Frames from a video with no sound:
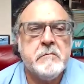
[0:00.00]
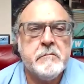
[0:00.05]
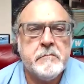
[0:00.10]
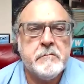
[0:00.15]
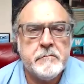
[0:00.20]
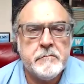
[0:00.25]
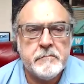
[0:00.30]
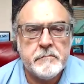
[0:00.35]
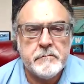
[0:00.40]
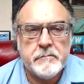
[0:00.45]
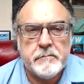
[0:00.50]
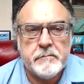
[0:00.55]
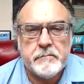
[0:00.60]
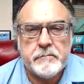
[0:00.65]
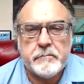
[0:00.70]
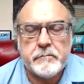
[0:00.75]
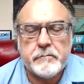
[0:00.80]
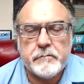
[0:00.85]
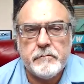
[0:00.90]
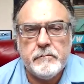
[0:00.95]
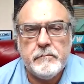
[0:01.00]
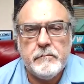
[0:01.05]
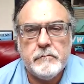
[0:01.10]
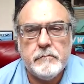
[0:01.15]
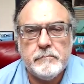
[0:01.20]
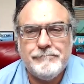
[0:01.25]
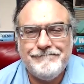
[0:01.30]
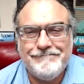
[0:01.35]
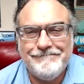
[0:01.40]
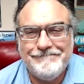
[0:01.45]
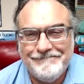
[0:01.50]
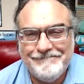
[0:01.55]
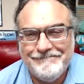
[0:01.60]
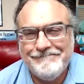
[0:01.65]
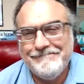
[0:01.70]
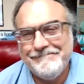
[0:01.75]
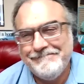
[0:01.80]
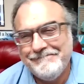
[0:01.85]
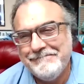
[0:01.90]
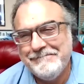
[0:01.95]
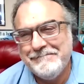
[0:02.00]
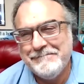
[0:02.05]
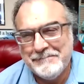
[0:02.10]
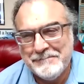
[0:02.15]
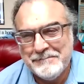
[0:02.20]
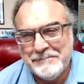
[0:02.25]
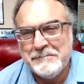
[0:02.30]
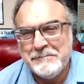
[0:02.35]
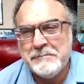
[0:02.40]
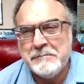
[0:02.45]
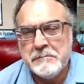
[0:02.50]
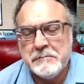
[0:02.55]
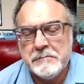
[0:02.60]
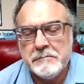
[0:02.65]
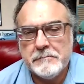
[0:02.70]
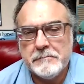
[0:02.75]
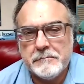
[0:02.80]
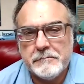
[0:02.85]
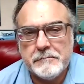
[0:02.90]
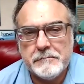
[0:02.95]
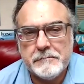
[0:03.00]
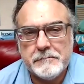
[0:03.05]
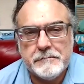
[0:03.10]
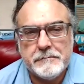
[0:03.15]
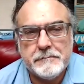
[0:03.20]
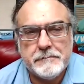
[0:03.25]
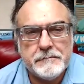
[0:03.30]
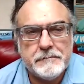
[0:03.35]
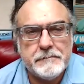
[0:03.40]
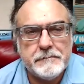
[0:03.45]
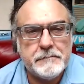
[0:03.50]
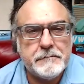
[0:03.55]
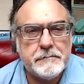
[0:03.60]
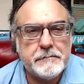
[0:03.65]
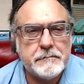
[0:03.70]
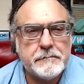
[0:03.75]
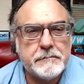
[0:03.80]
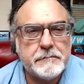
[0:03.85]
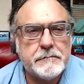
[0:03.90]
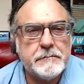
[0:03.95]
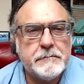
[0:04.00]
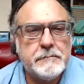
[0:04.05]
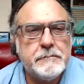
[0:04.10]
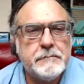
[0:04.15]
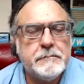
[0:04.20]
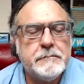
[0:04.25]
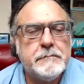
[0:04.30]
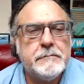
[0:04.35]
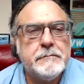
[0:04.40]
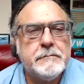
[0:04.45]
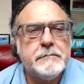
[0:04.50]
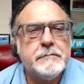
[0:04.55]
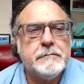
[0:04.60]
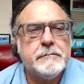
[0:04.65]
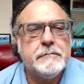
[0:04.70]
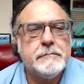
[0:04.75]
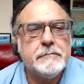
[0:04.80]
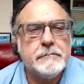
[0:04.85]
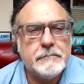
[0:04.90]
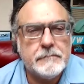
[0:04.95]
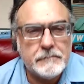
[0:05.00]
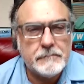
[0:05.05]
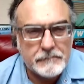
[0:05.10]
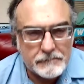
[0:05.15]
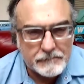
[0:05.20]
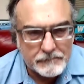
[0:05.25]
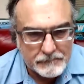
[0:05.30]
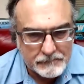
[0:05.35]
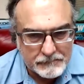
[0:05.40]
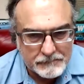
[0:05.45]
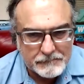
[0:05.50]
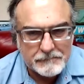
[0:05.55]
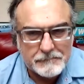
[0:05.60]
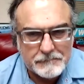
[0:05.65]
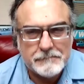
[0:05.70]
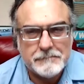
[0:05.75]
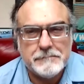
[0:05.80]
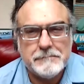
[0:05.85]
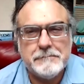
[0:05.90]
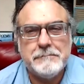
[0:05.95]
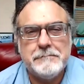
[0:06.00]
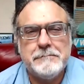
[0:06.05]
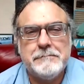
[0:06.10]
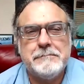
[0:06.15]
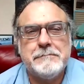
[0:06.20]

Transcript: (not speaking)